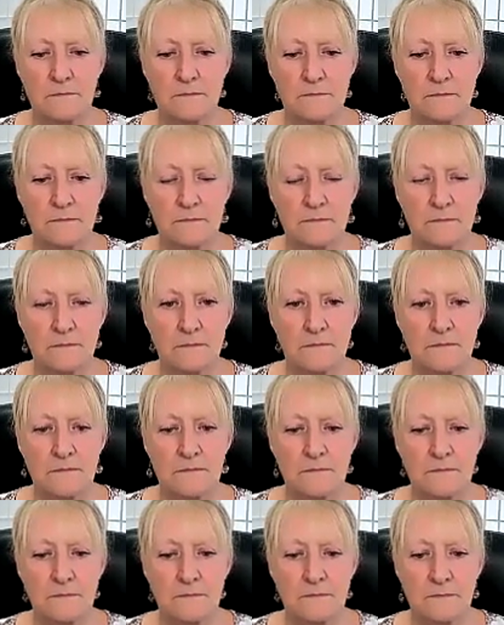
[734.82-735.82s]

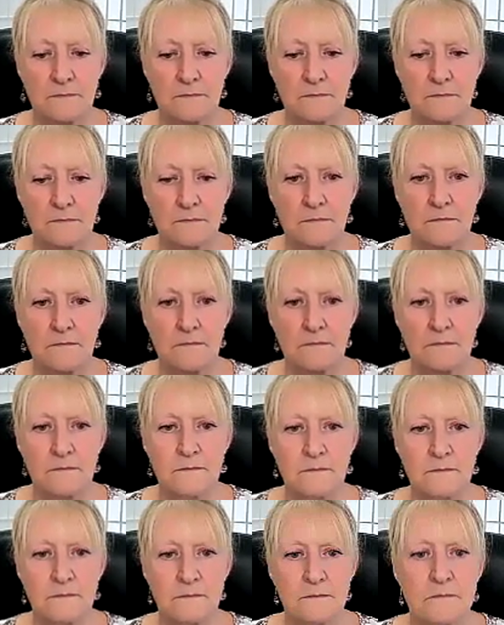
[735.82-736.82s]

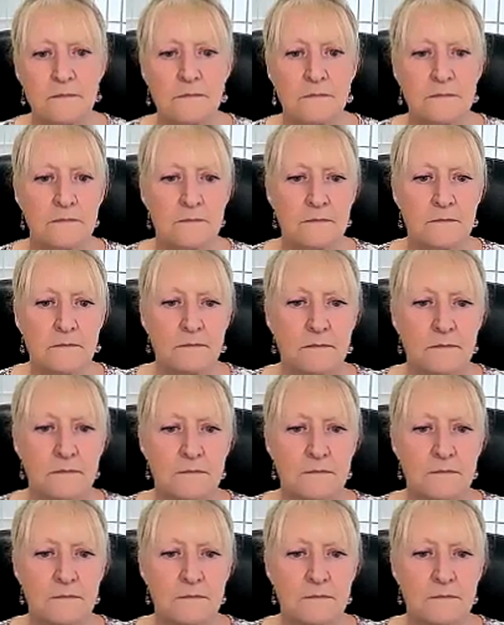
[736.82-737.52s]
This person isn't speaking.